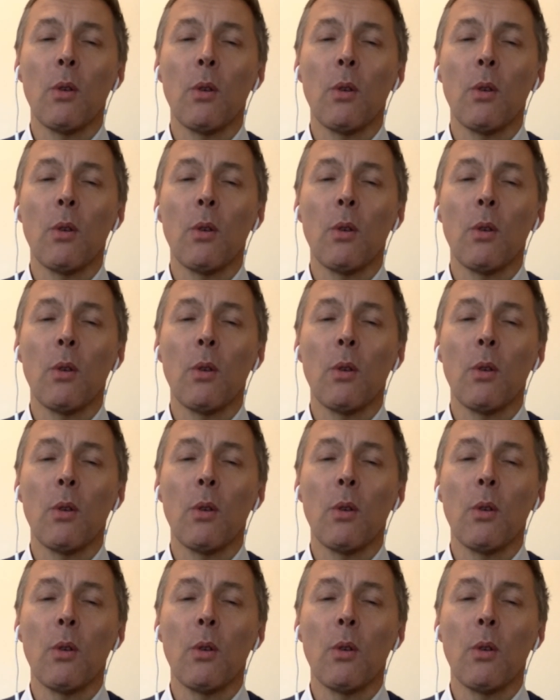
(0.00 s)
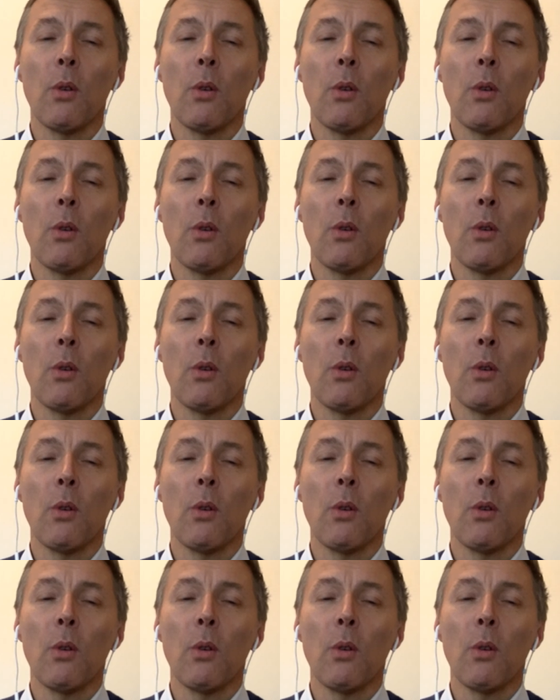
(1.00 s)
um, have put more
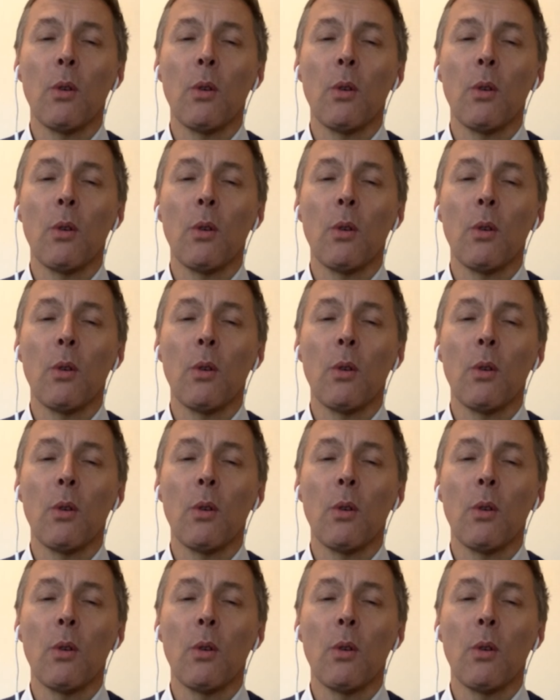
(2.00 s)
stringent requirements on the